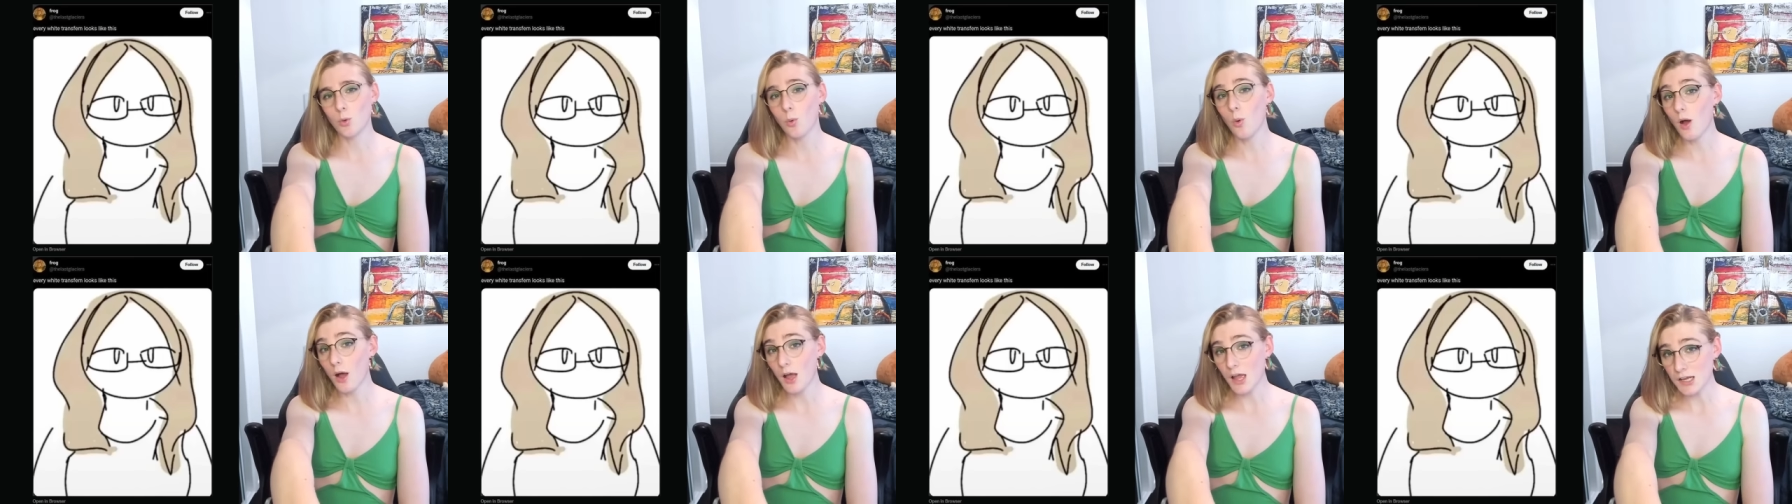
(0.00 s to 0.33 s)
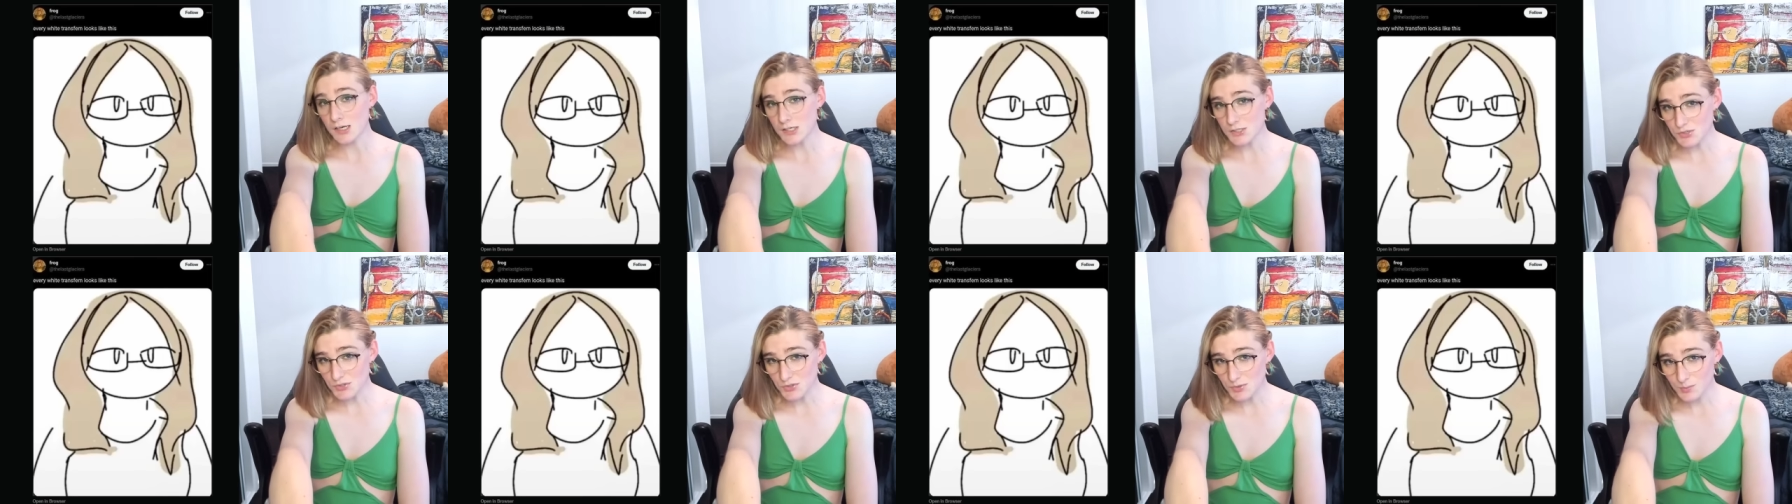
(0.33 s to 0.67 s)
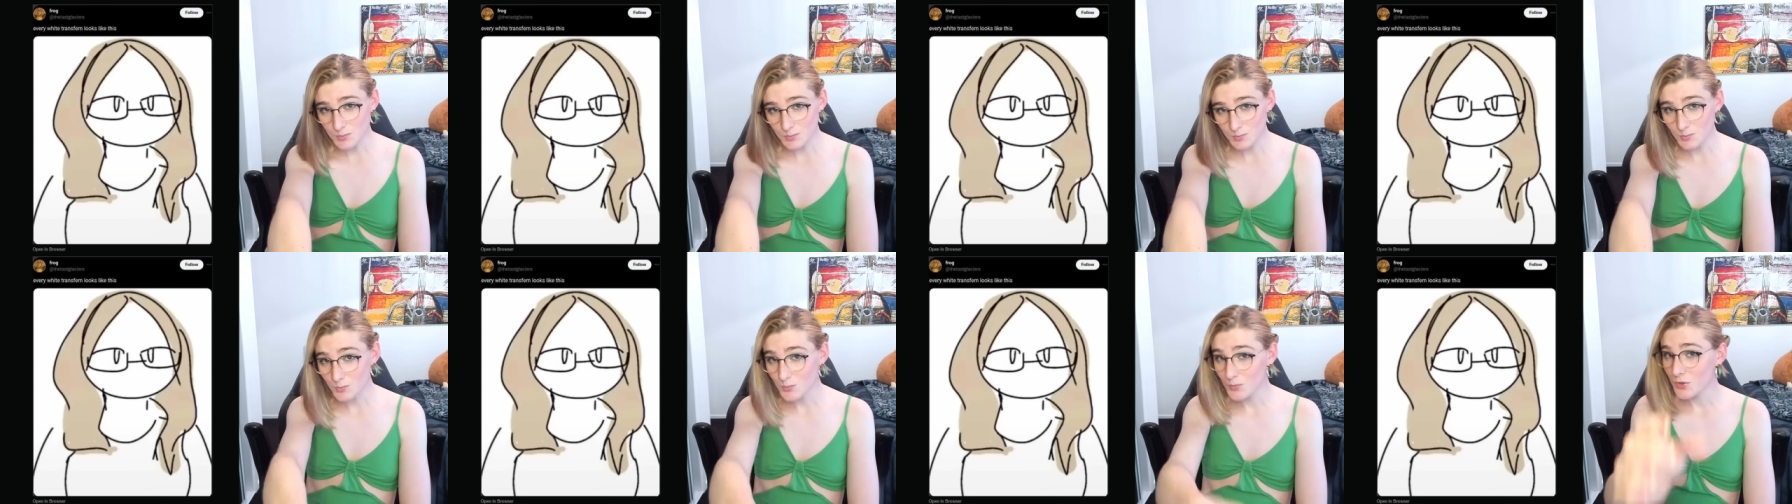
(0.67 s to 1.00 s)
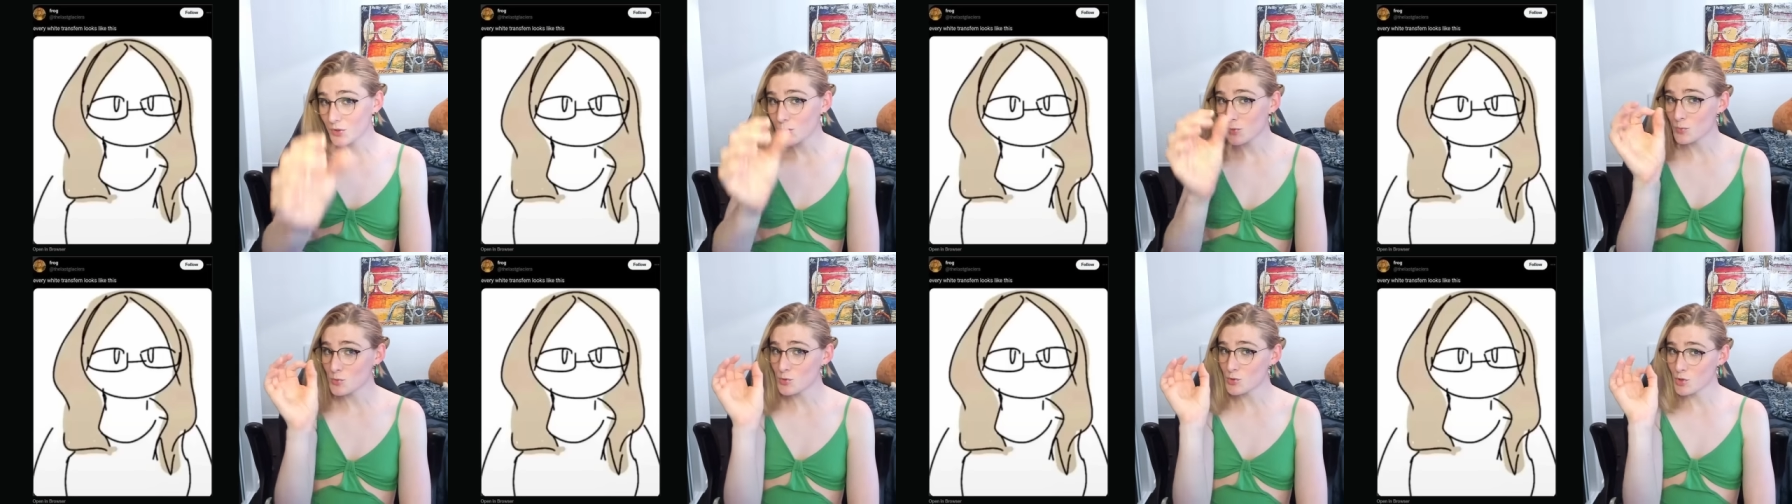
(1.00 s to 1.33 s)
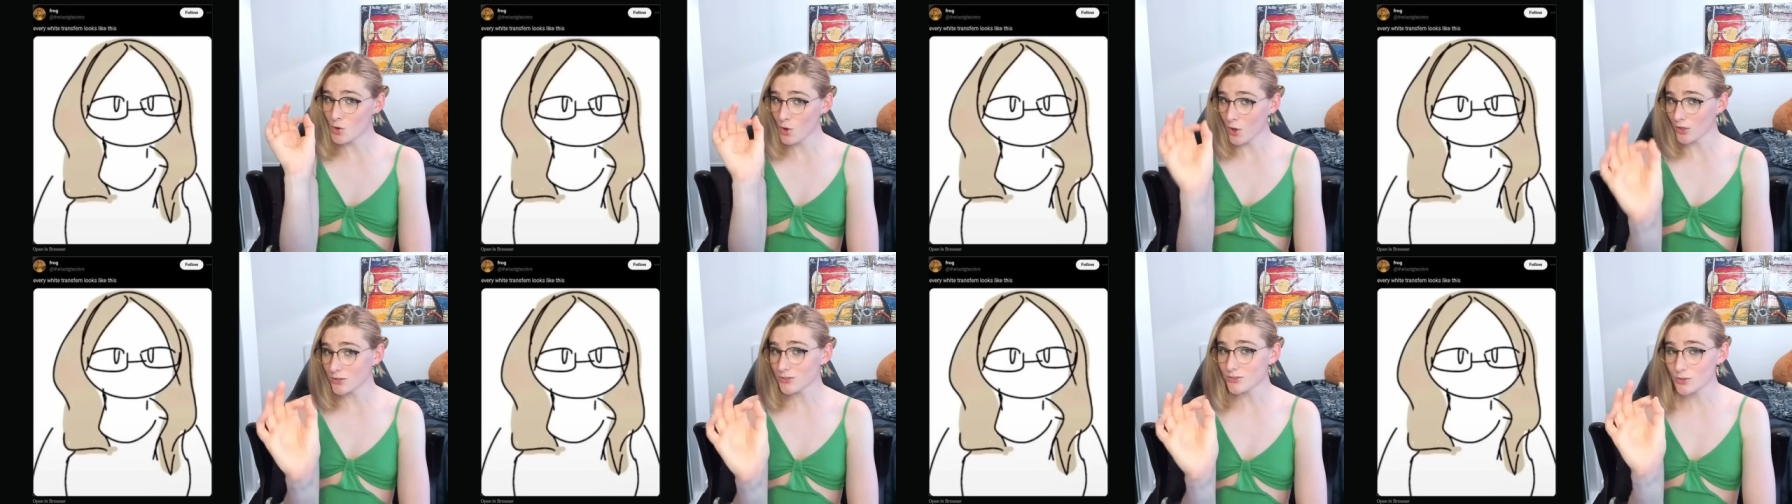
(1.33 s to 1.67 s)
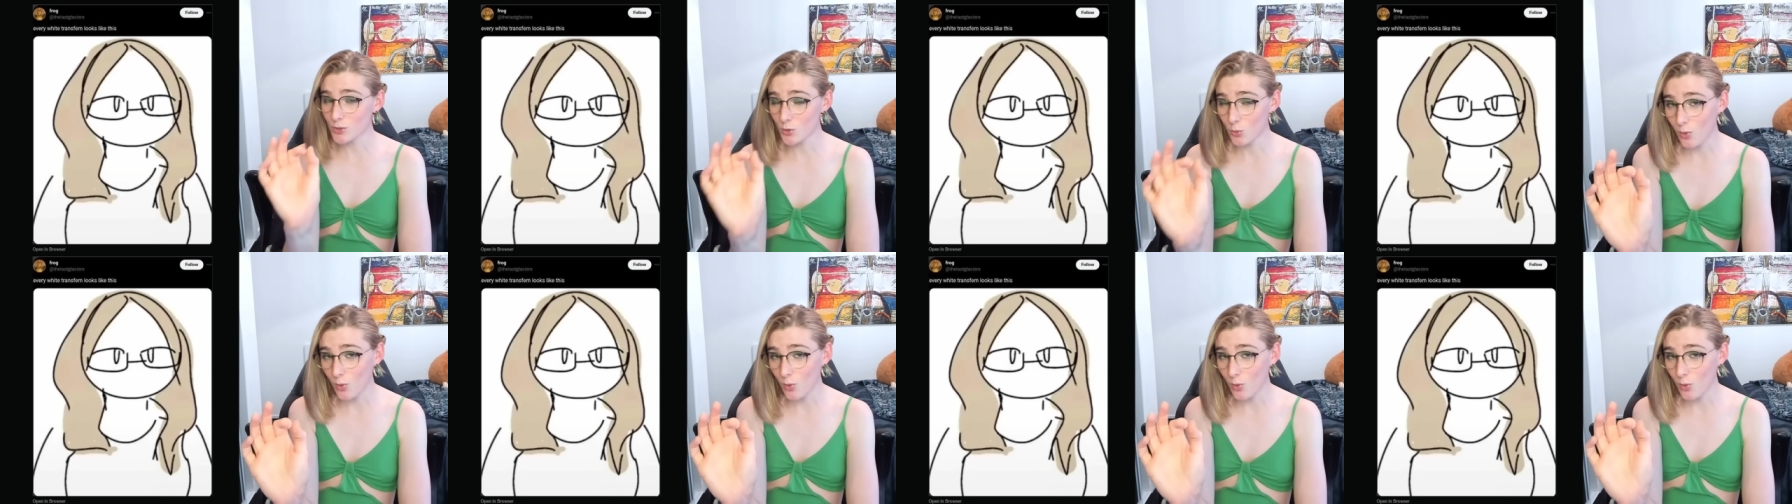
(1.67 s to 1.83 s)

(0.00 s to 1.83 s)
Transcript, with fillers: quite. Not